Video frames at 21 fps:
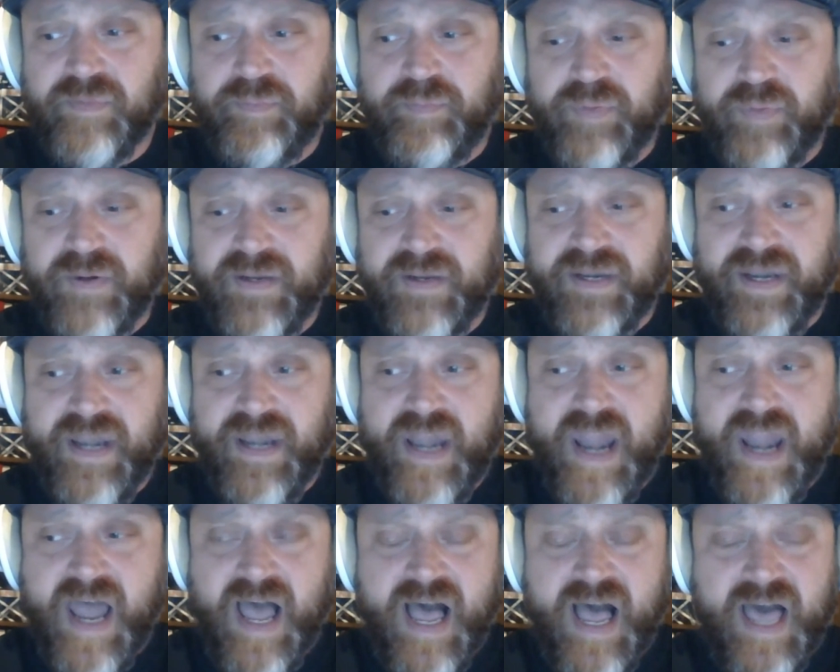but
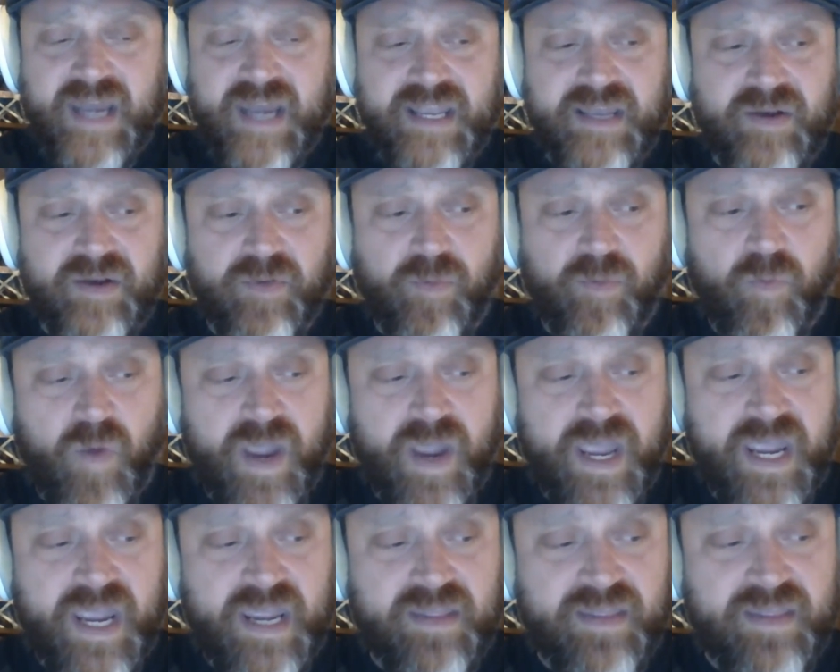not in a
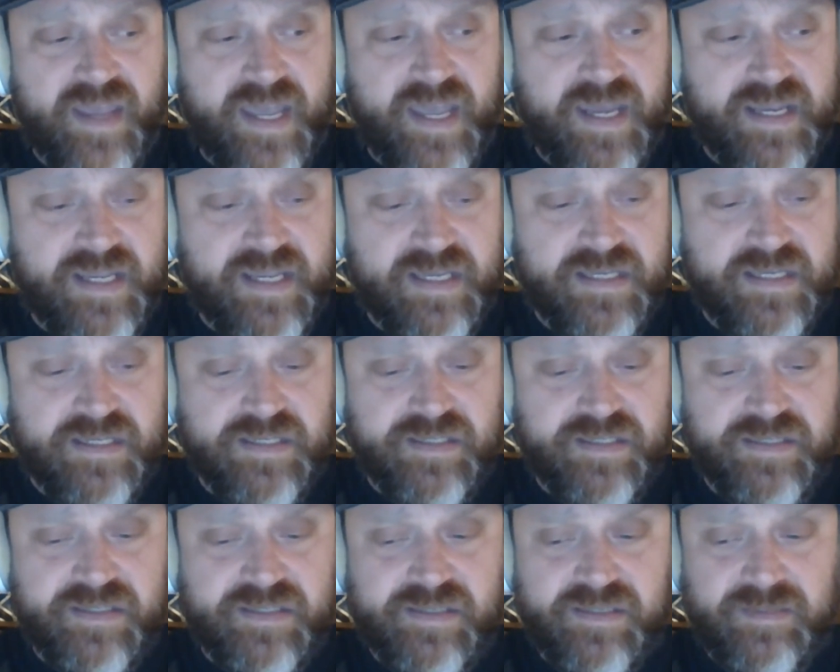way that
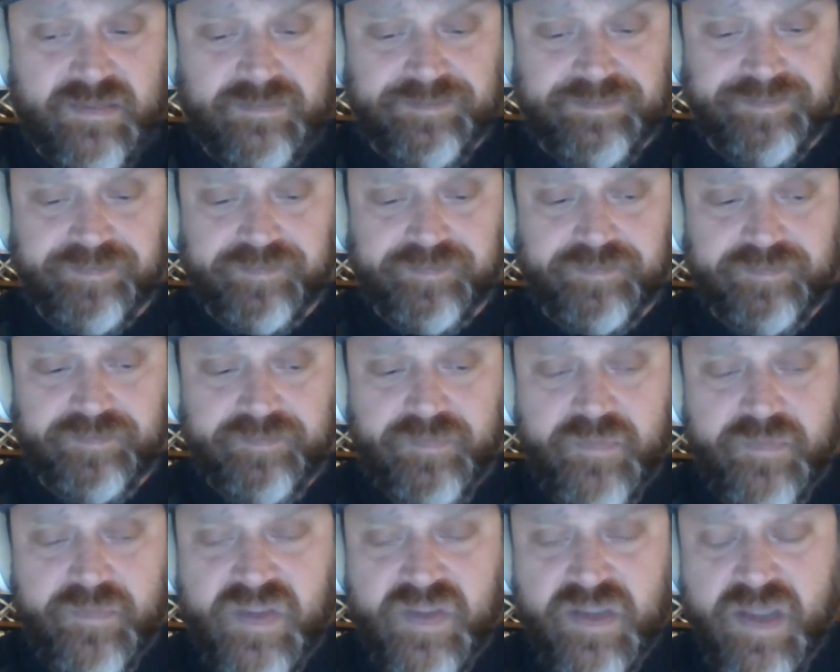is
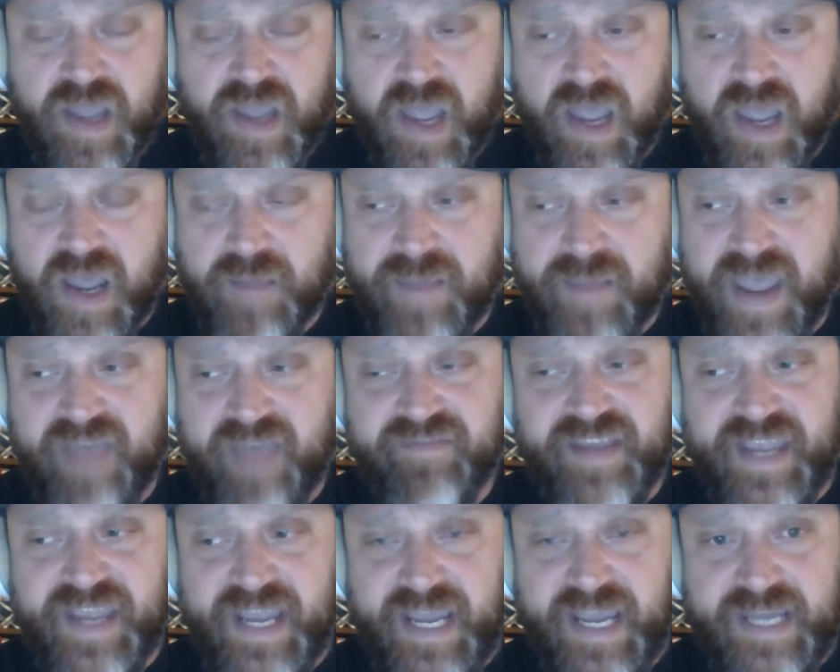um,
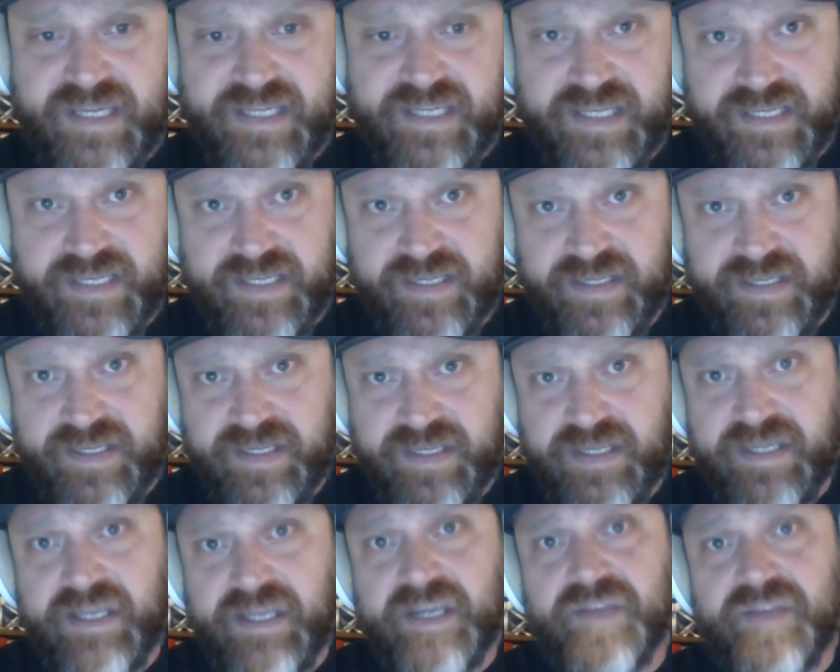heavy-handed.
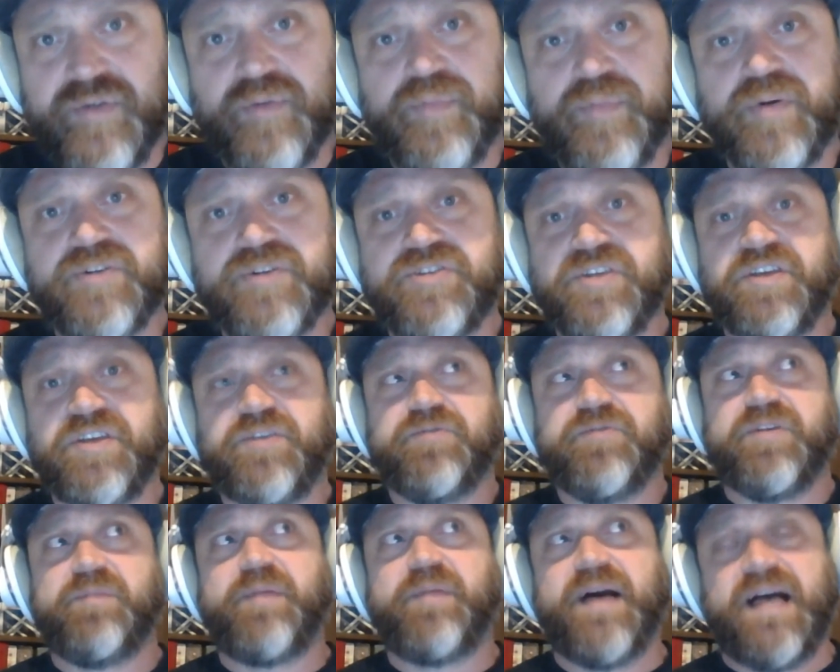They're pushing you
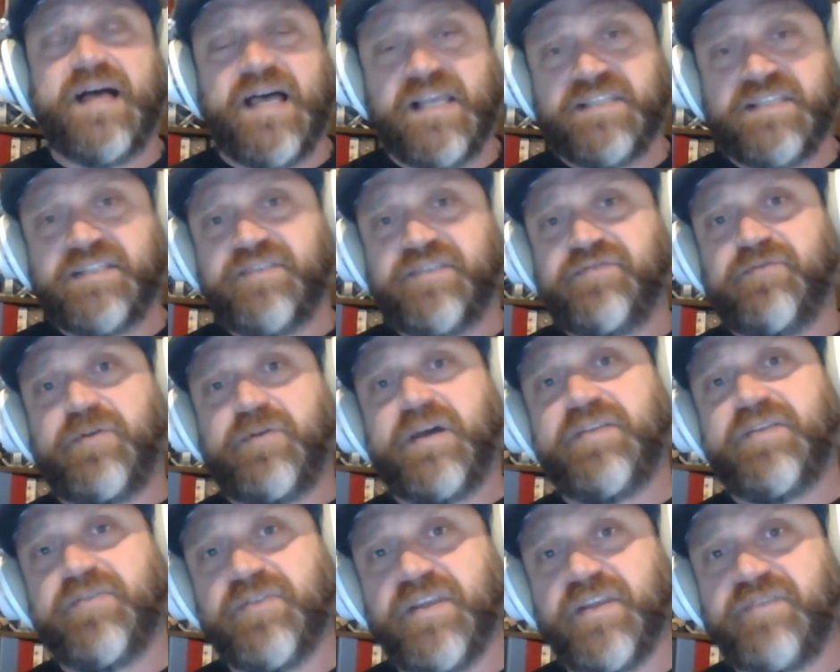in a positive way.
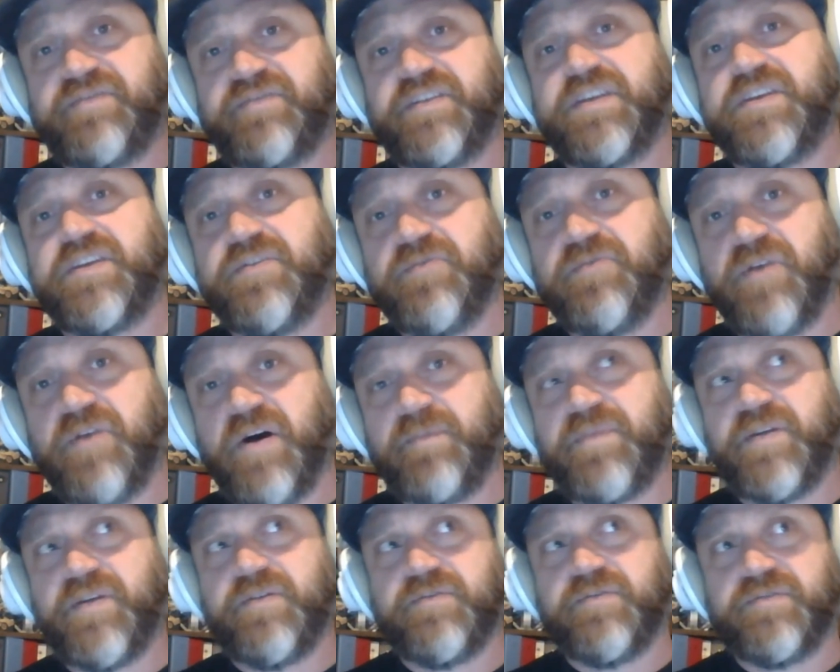They're lifting you up.
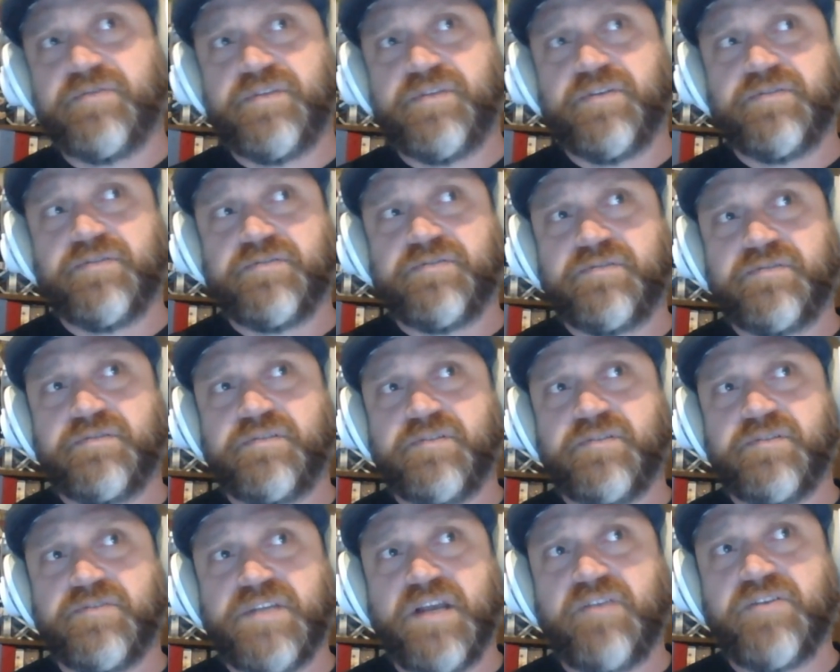They're they're
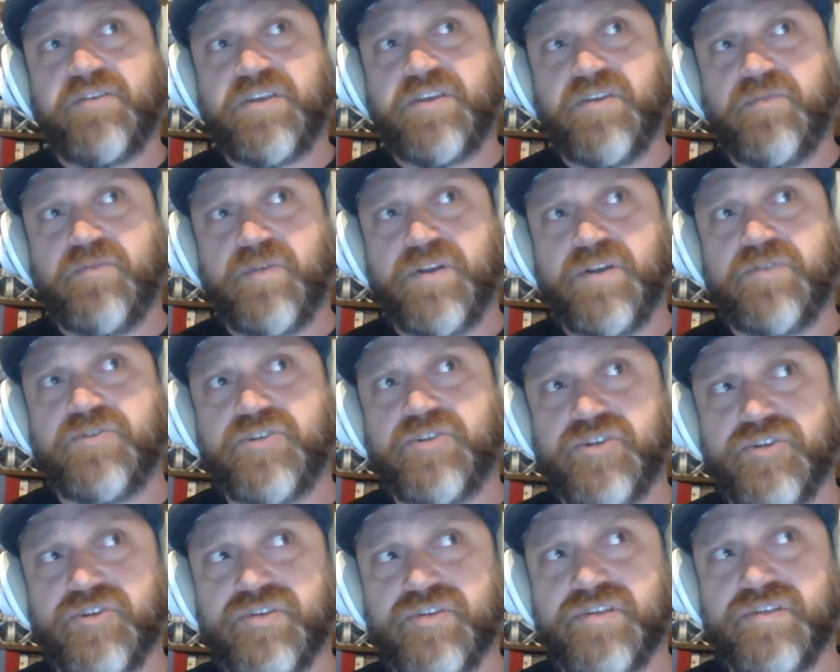they're telling you what you
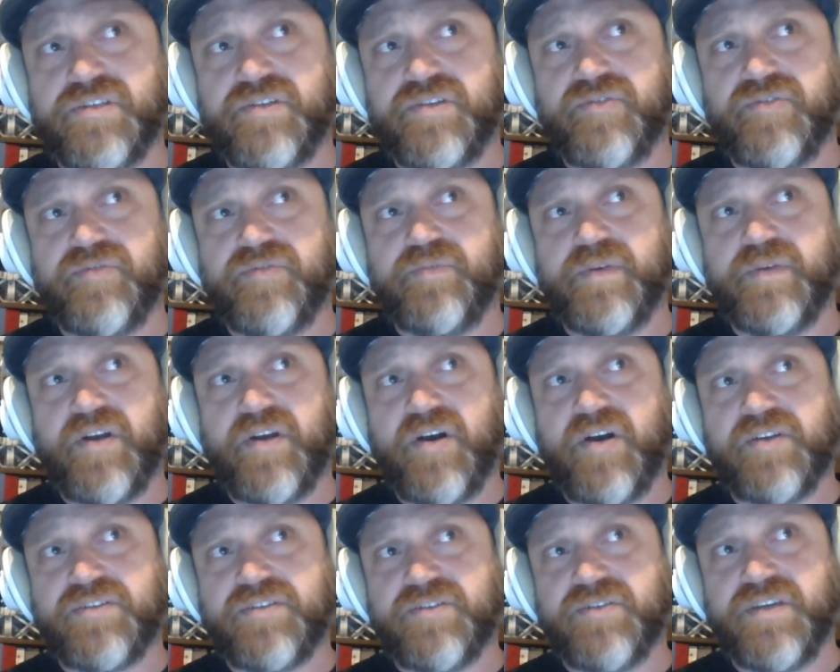shouldn't do, but
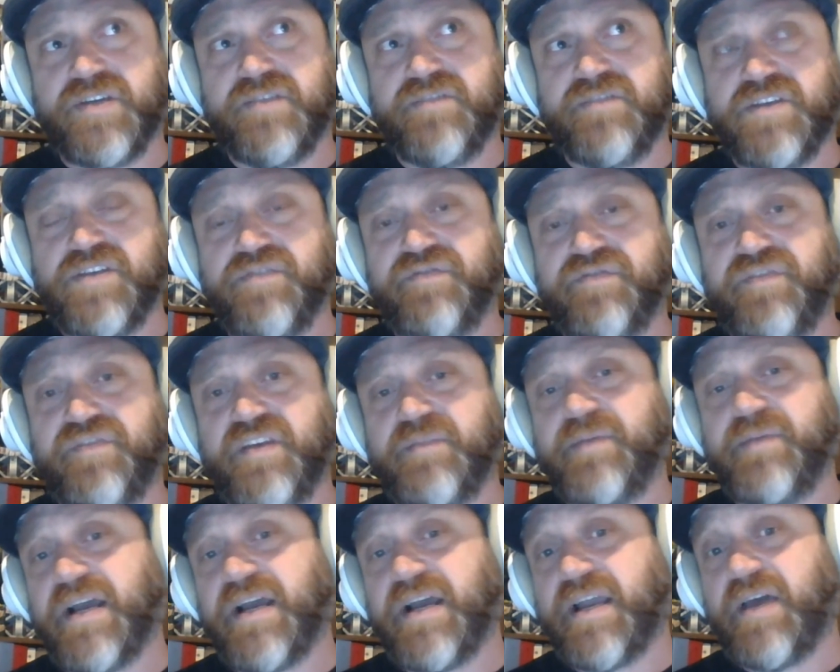also giving you
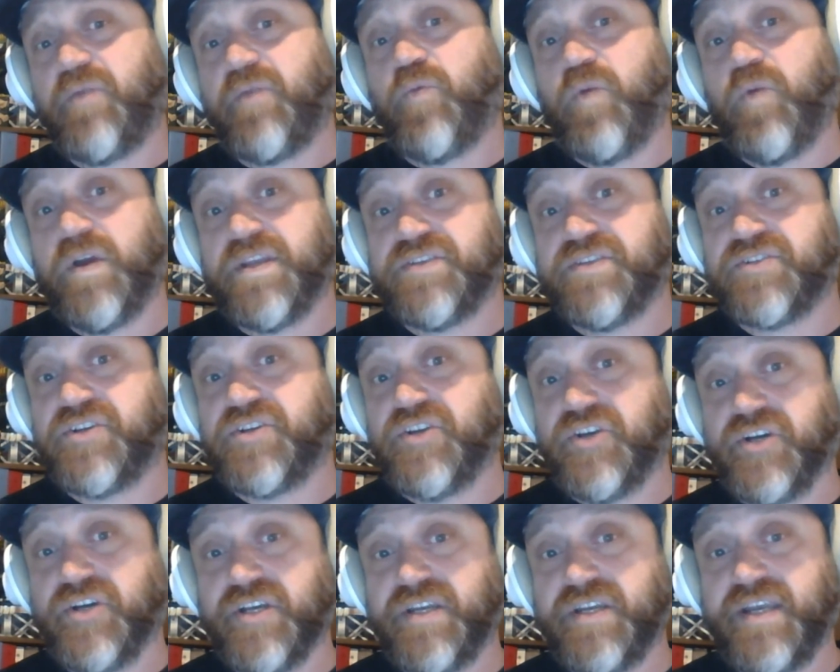feedback on what is
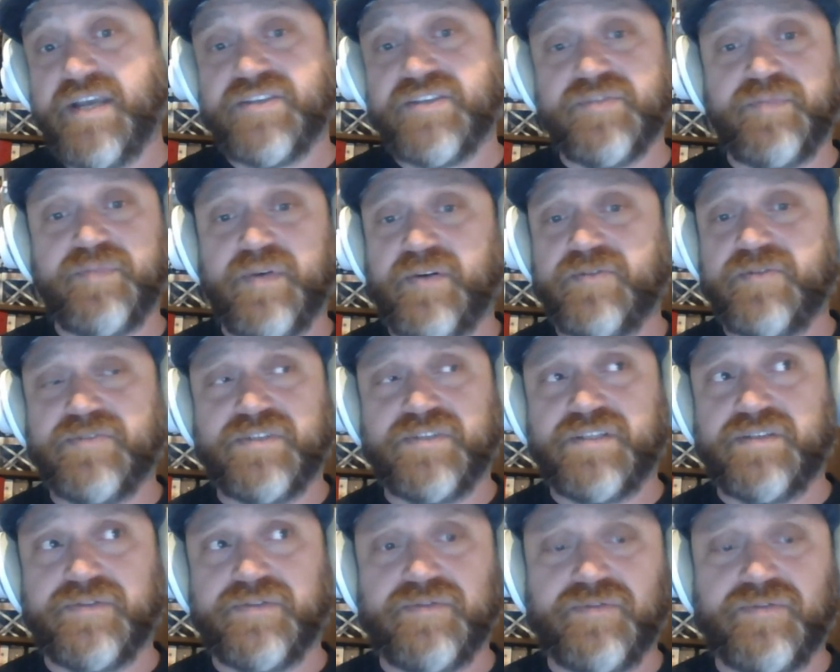good, as opposed
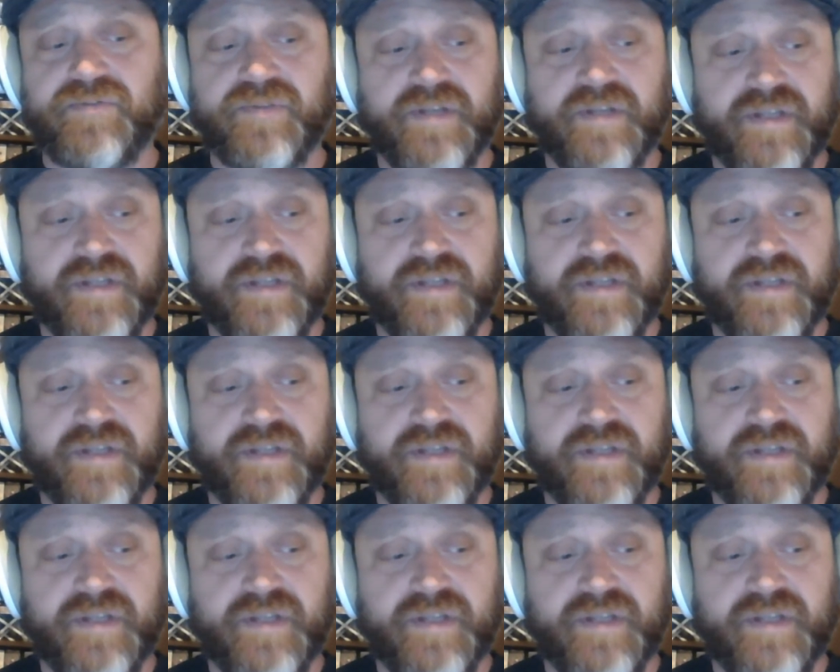to